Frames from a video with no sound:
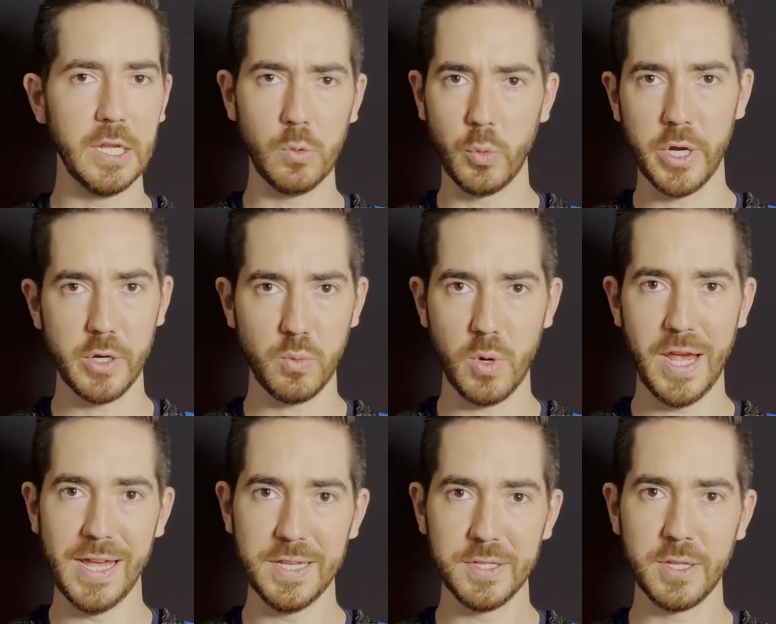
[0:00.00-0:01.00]
in weird
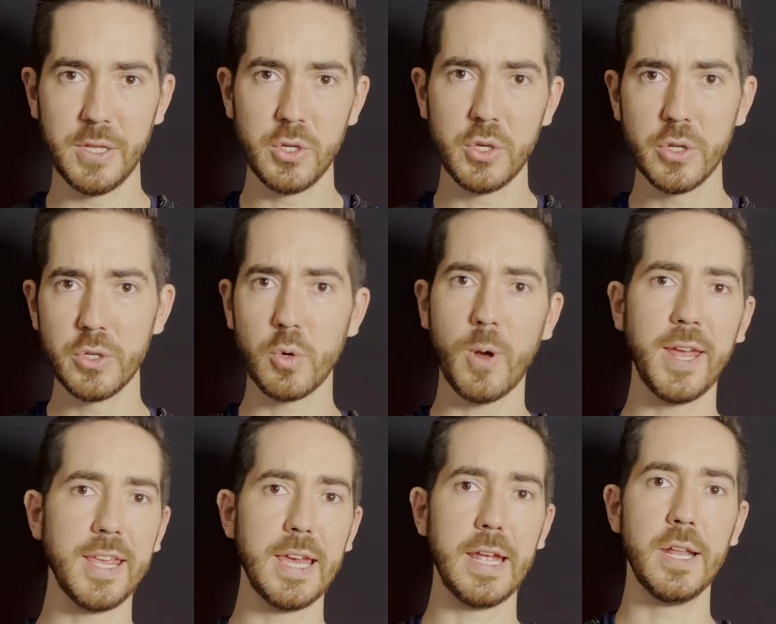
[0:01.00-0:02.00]
ways so that you couldn't
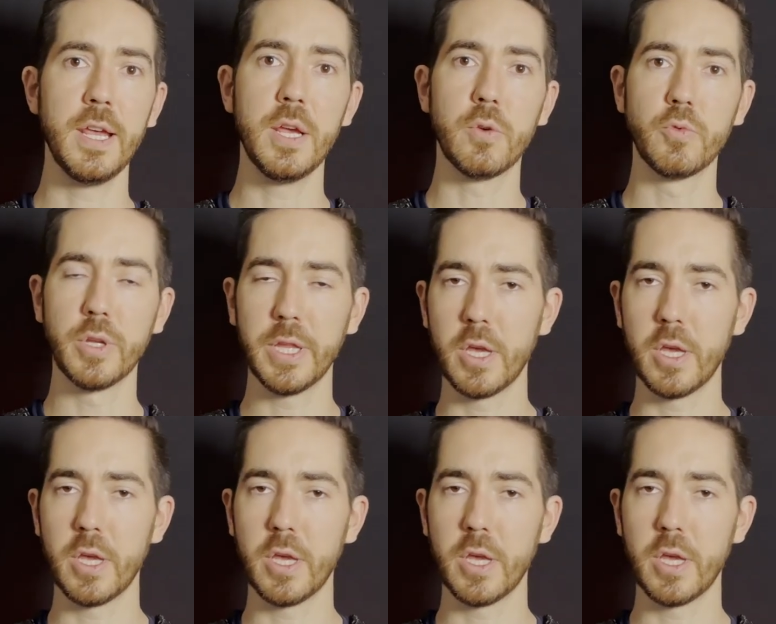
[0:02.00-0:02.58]
quite get really